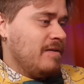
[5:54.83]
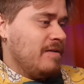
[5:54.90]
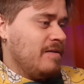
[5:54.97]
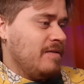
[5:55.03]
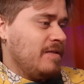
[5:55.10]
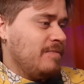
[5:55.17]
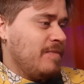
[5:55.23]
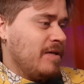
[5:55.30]

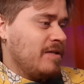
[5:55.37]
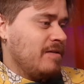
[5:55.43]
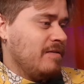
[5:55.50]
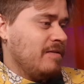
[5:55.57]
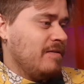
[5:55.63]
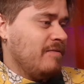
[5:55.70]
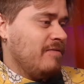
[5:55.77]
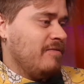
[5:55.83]

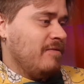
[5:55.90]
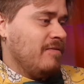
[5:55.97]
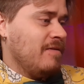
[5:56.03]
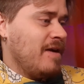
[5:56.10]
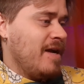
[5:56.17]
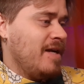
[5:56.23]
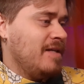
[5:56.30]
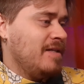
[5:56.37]
especially for
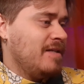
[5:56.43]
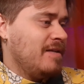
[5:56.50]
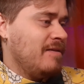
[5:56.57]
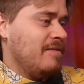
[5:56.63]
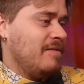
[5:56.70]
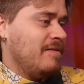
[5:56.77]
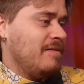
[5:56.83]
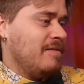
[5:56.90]

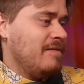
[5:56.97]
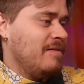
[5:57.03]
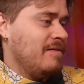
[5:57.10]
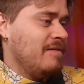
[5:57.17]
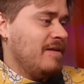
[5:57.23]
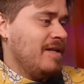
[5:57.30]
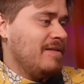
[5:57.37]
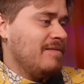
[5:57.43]
anterior
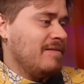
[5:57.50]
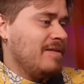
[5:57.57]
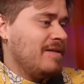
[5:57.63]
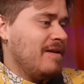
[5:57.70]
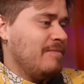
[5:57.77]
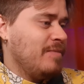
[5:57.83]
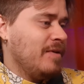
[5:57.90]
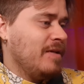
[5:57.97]
nasal
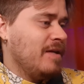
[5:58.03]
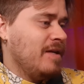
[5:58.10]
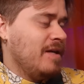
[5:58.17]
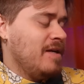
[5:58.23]
sampling.